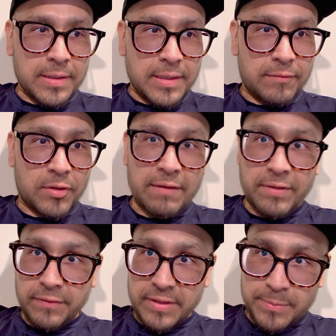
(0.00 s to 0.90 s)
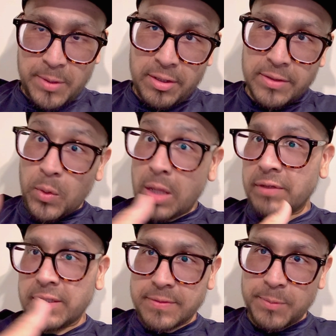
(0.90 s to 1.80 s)
you're gonna have enough experience, relevant
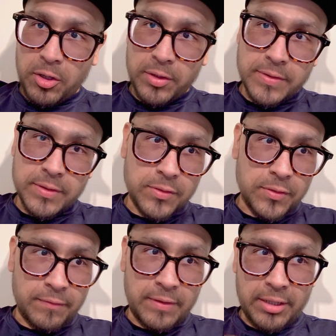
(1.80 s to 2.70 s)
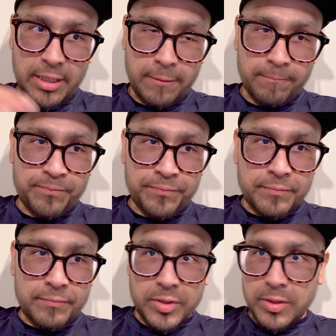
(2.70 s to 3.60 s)
experience into the very
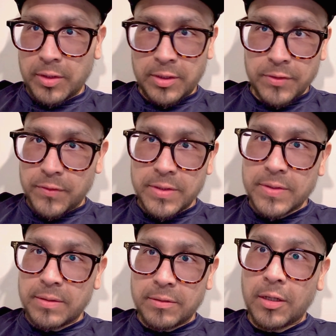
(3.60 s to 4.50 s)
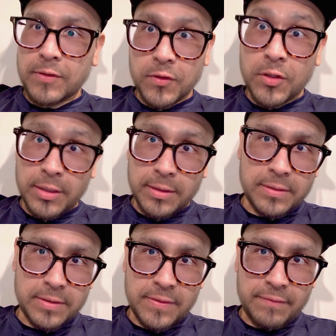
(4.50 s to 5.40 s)
particular industries, and also you're at a
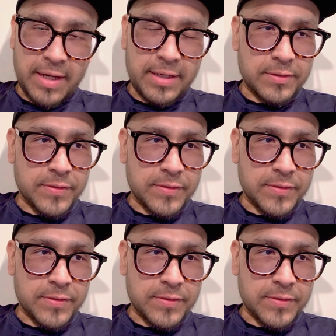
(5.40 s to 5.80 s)
disadvantage.